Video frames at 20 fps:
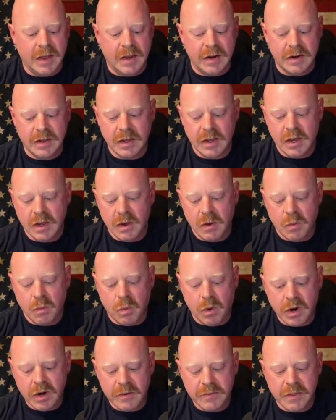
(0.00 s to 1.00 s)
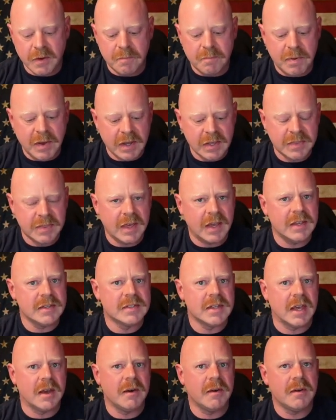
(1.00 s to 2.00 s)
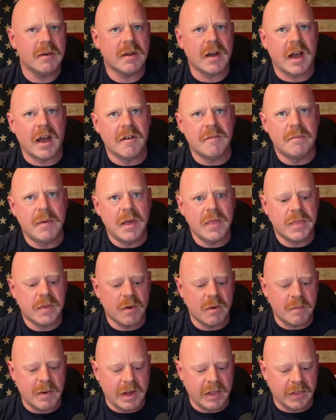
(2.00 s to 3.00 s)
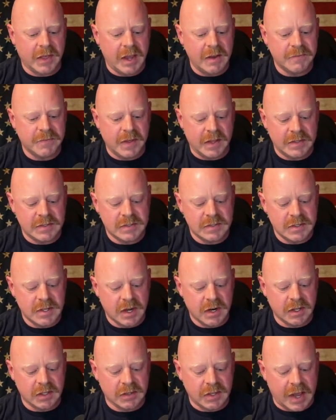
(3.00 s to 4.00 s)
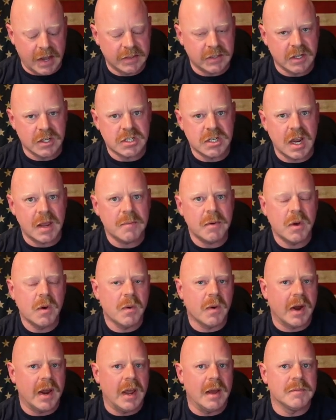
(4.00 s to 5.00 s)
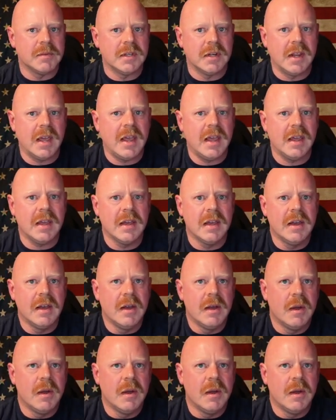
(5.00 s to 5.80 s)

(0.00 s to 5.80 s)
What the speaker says: And one of the big things that I've been through in my life that's done a lot to shape who I am today